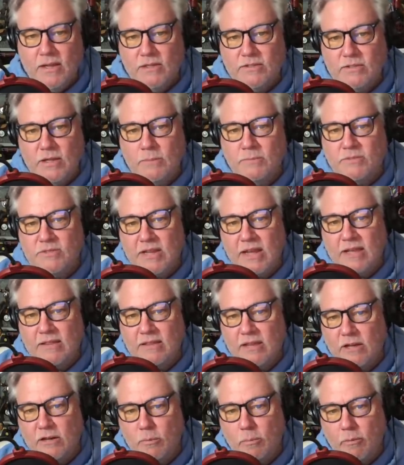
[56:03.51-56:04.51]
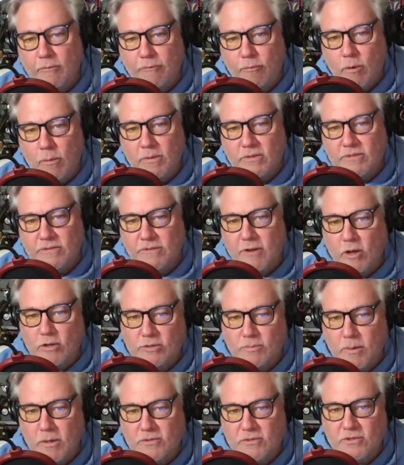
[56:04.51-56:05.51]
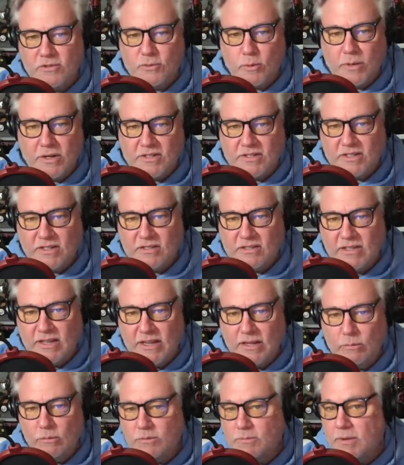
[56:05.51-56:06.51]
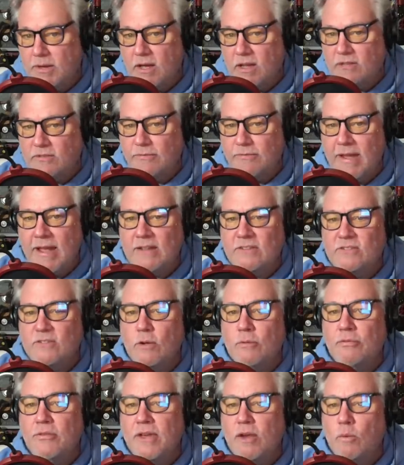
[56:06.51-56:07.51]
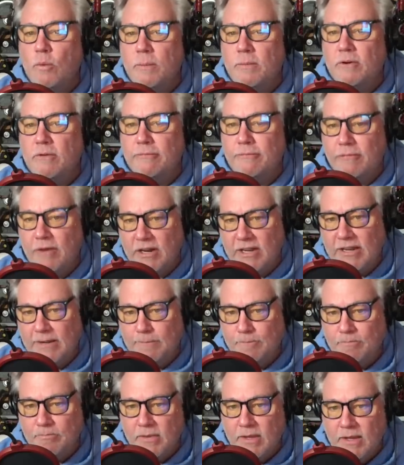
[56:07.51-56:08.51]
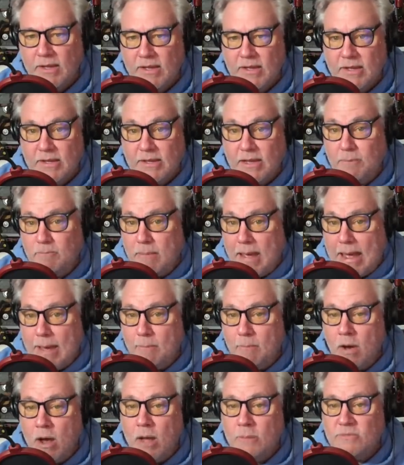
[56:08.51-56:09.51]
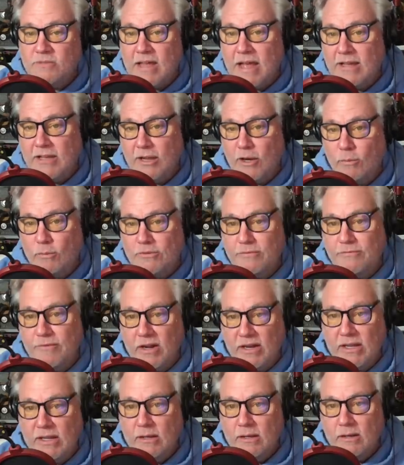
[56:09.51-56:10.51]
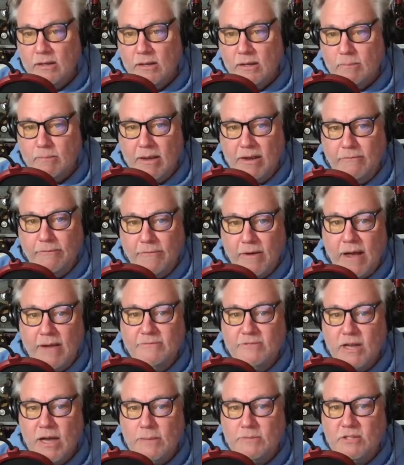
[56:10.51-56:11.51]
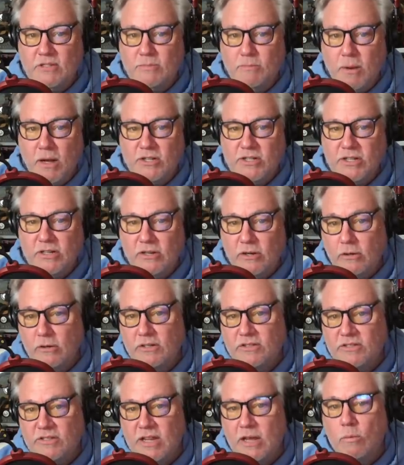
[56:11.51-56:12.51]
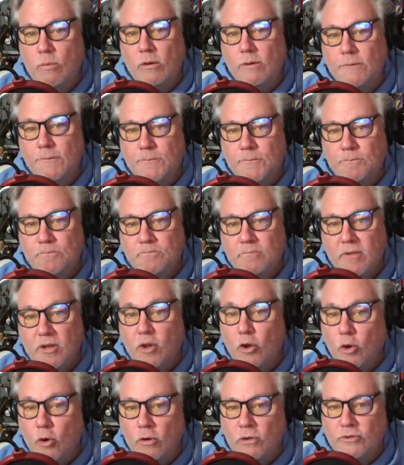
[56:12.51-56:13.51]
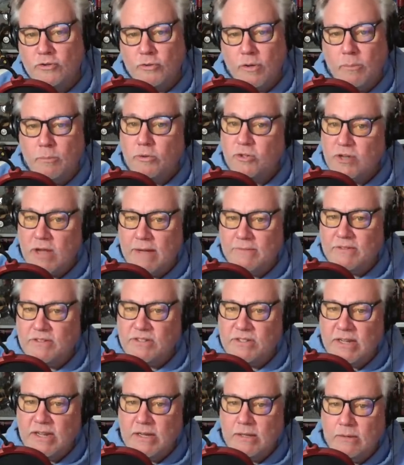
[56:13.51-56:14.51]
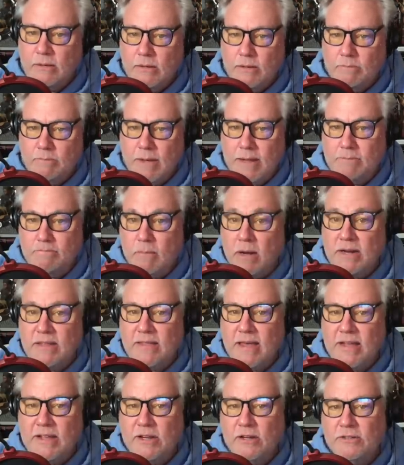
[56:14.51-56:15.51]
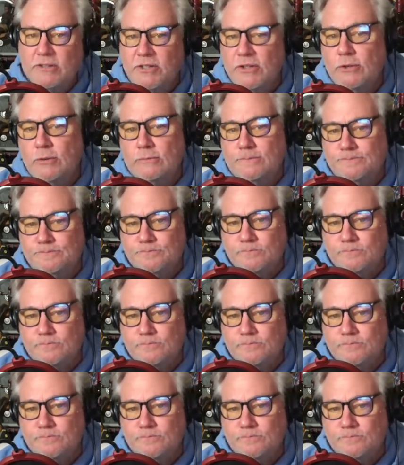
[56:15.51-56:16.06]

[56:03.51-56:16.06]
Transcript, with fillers: Some say the underperformance of Ghostbusters 2016 was because fans don't think women are funny. Yet Bad Moms that year was funny, made 5 times its budget and earned a sequel. Girl Trip, which I haven't seen, made money that year too.